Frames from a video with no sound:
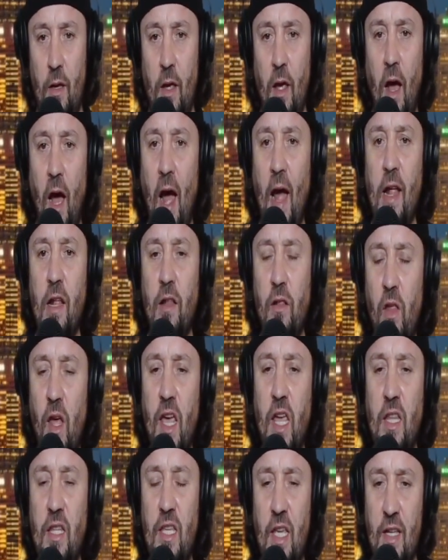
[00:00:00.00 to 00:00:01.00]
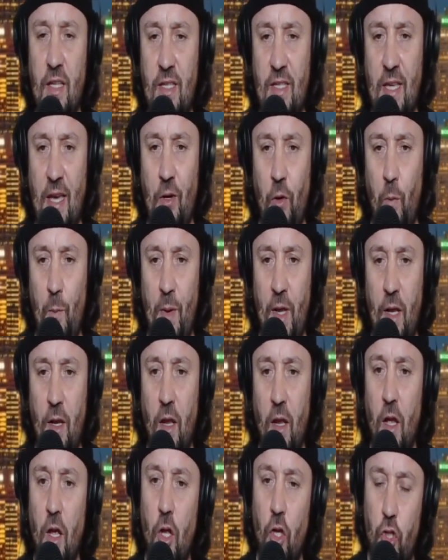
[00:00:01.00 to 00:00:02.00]
I like the unsettlement
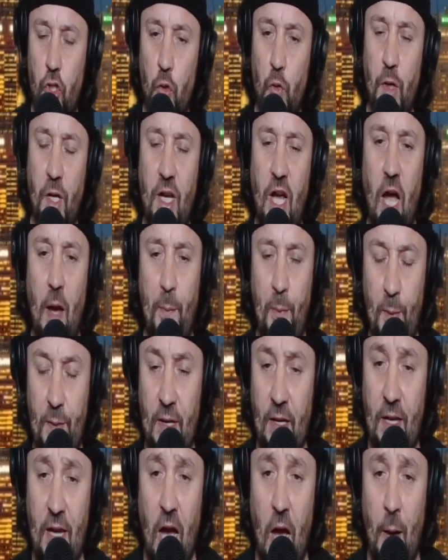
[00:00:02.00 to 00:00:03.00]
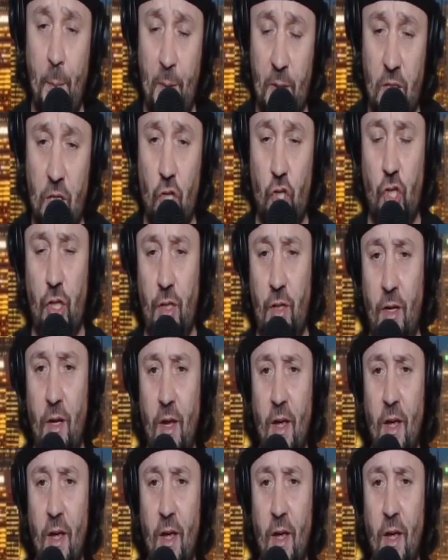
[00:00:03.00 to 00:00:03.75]
due to competition.